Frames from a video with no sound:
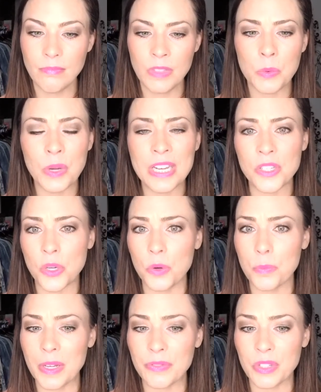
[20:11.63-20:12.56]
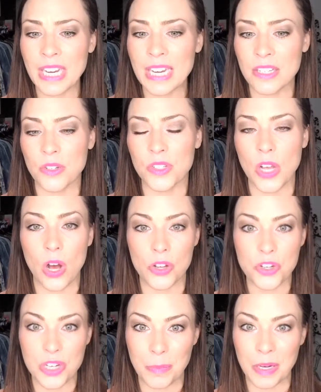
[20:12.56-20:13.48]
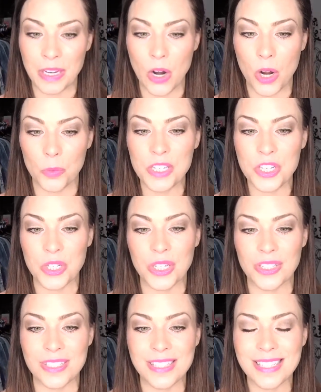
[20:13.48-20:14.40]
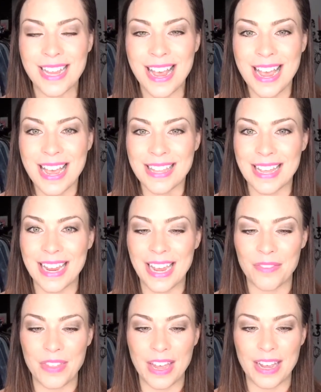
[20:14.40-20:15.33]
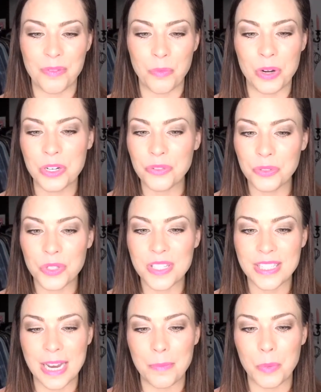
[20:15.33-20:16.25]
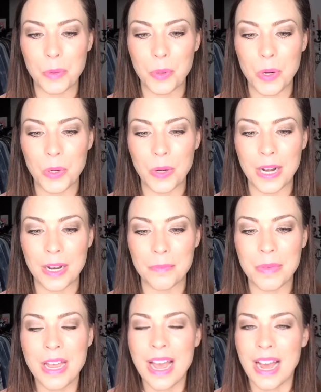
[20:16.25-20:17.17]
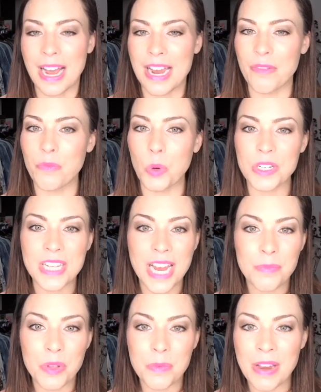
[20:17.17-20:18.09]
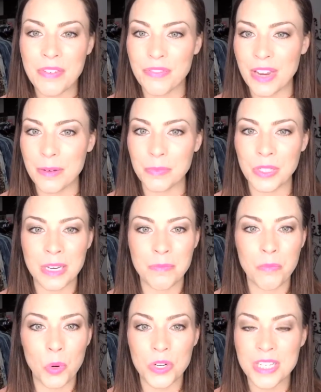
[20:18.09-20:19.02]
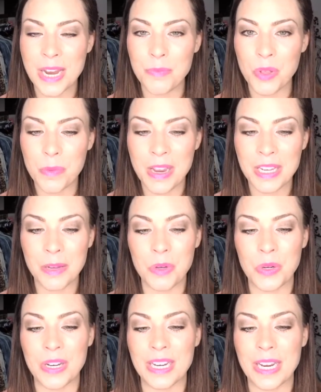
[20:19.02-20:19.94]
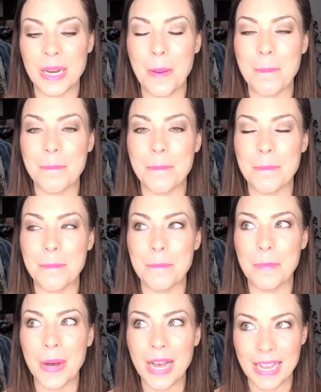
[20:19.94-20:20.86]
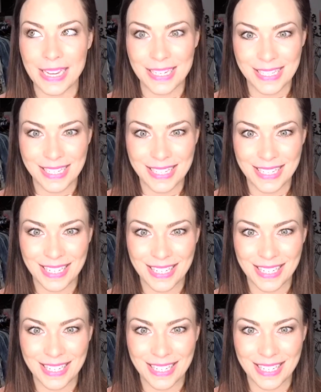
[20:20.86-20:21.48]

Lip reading: Okay, so Piphany handles all shipping and all returns. They have that wonderful sample program. I have more time with my family, more time with my community, but